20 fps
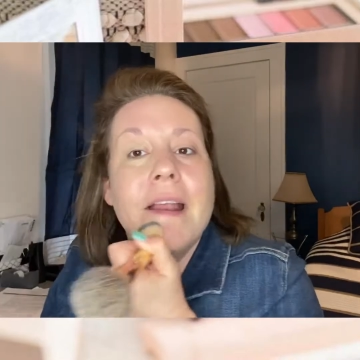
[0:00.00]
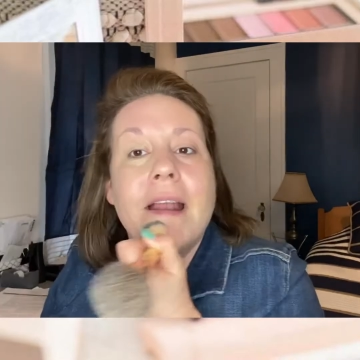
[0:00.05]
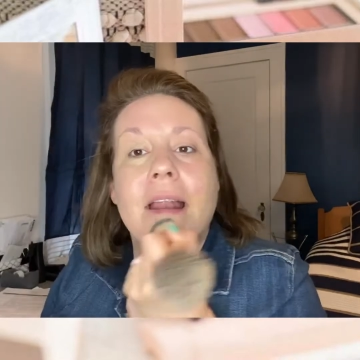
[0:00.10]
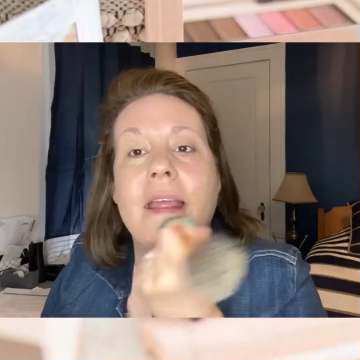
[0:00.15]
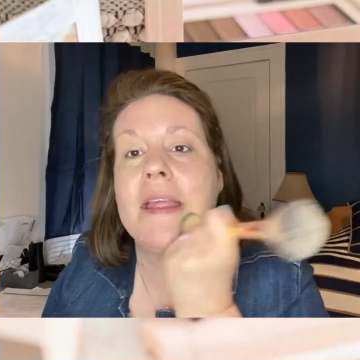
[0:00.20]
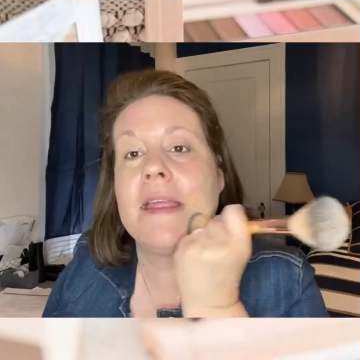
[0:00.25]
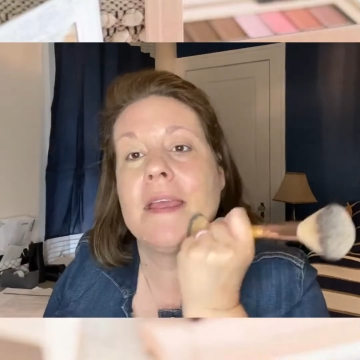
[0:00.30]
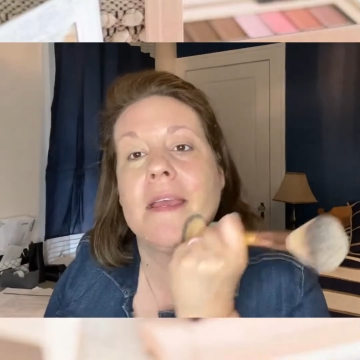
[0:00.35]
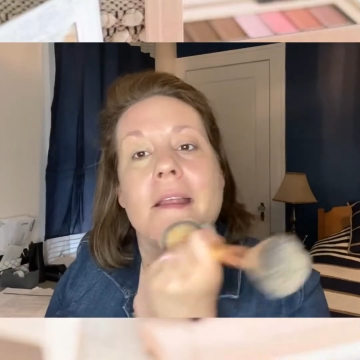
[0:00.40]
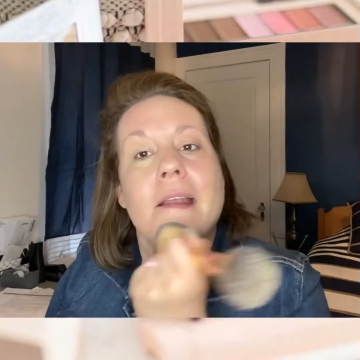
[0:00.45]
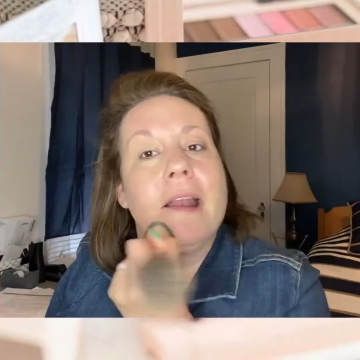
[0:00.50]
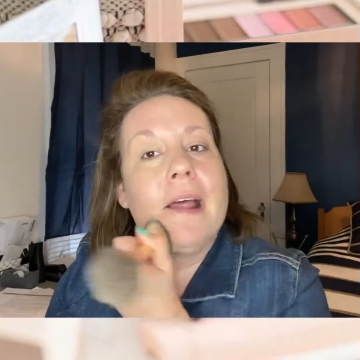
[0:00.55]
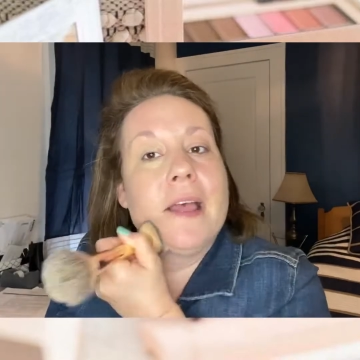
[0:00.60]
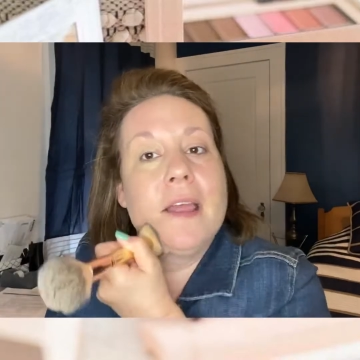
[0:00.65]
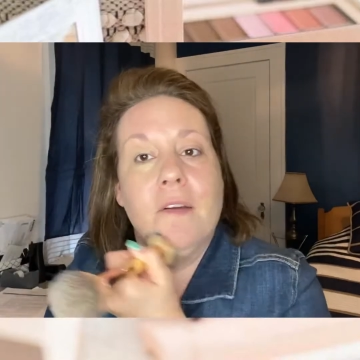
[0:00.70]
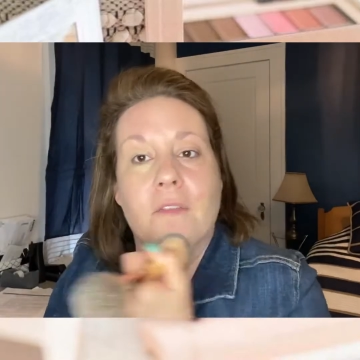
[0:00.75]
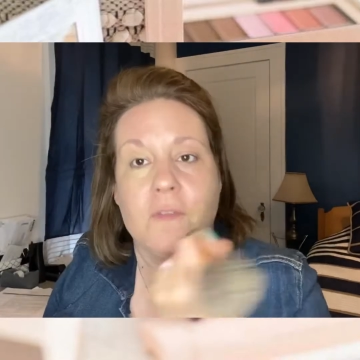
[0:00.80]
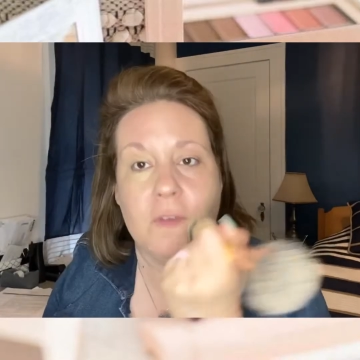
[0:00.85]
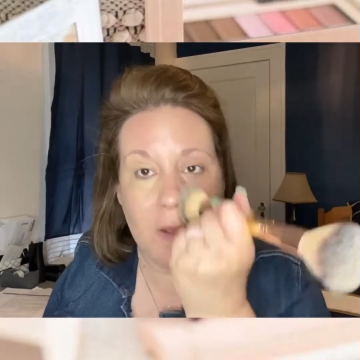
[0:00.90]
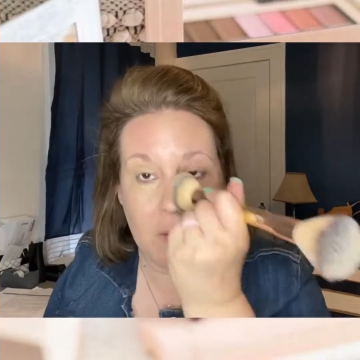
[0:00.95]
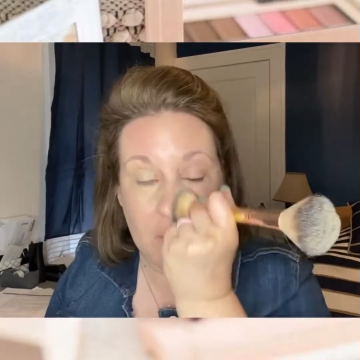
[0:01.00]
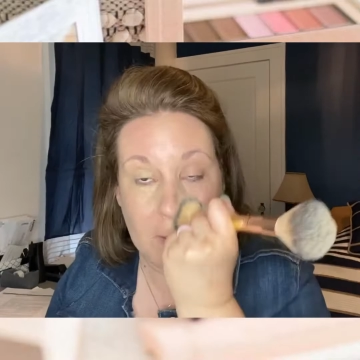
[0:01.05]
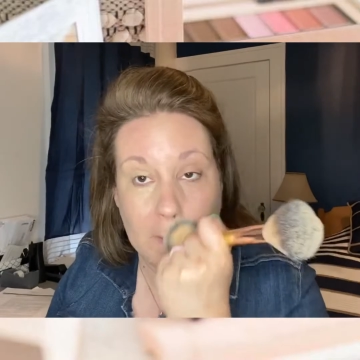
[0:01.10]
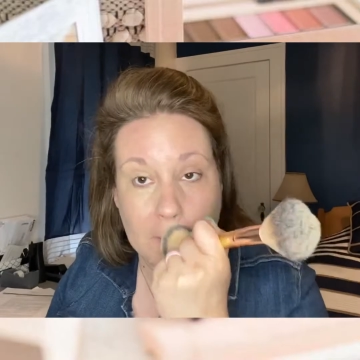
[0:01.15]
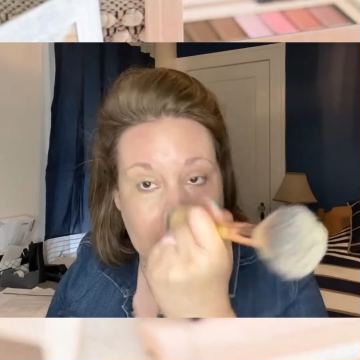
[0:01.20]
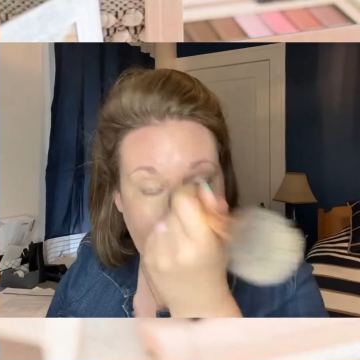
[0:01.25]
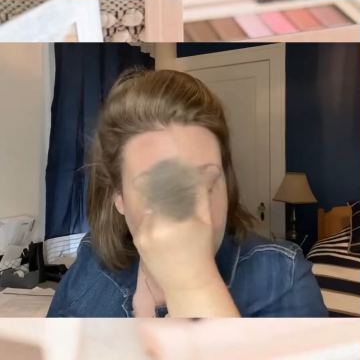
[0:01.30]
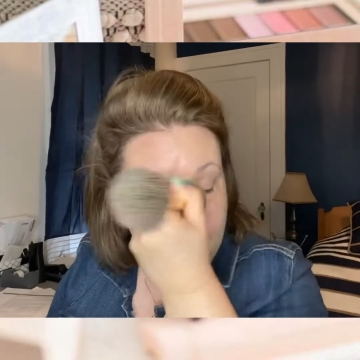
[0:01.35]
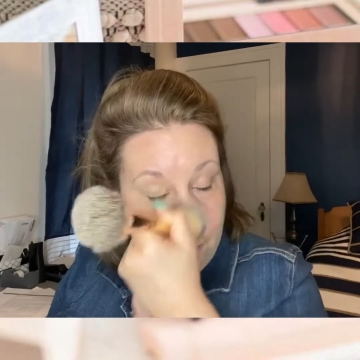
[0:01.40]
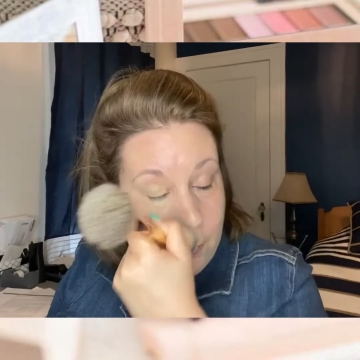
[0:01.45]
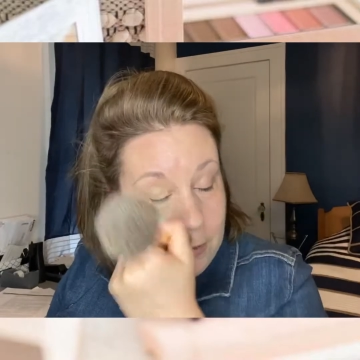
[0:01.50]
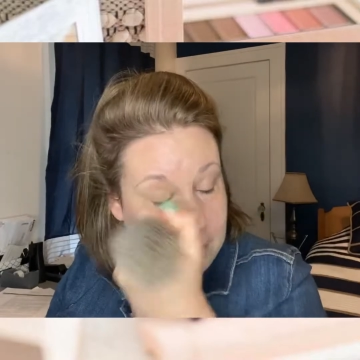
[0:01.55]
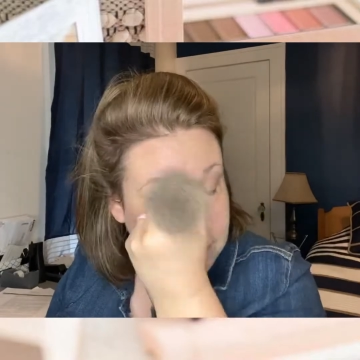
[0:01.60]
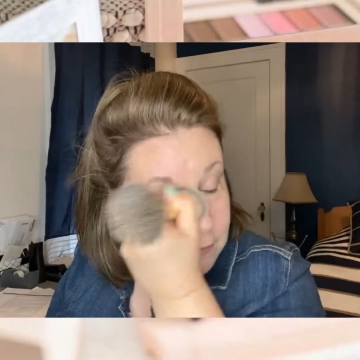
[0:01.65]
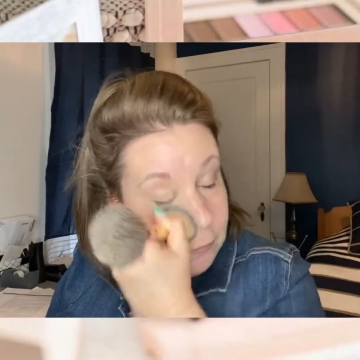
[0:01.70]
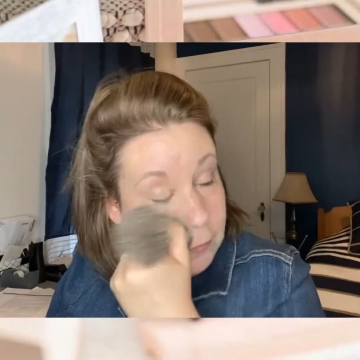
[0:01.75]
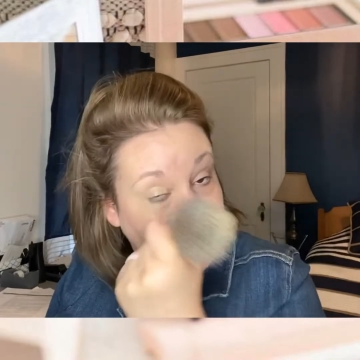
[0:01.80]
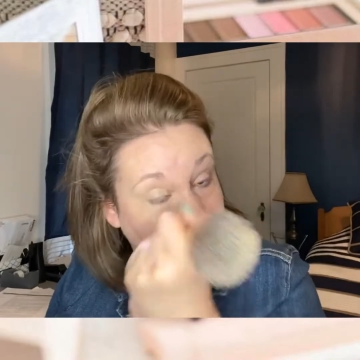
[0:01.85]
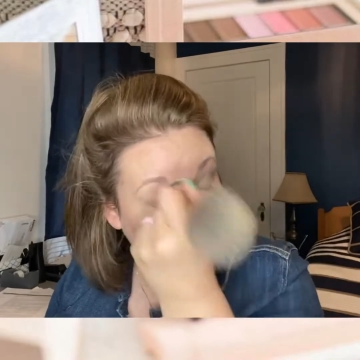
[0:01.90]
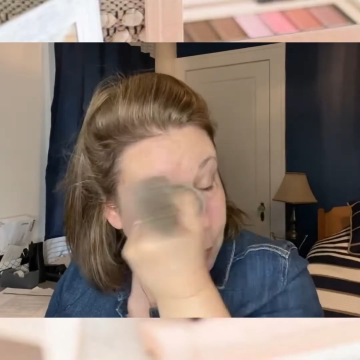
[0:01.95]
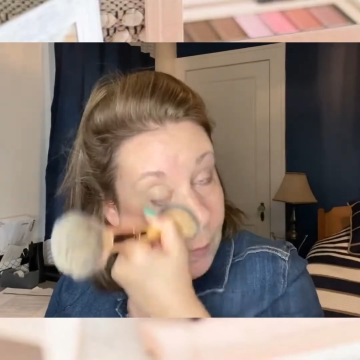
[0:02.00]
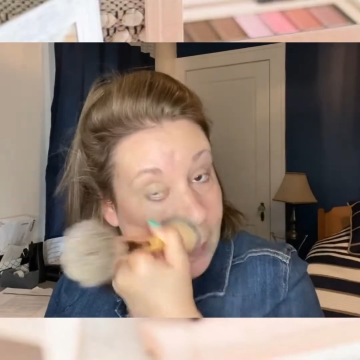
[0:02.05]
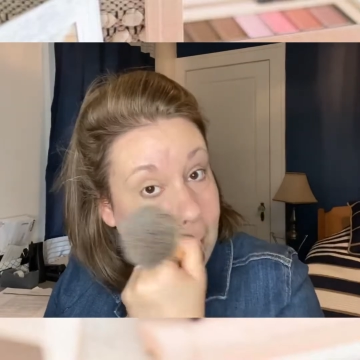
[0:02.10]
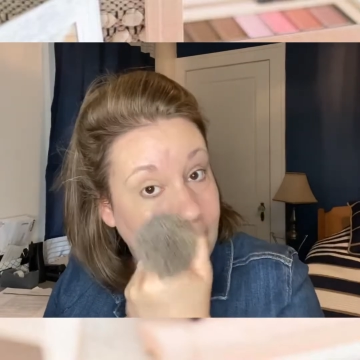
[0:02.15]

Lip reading: And I have found that that works really well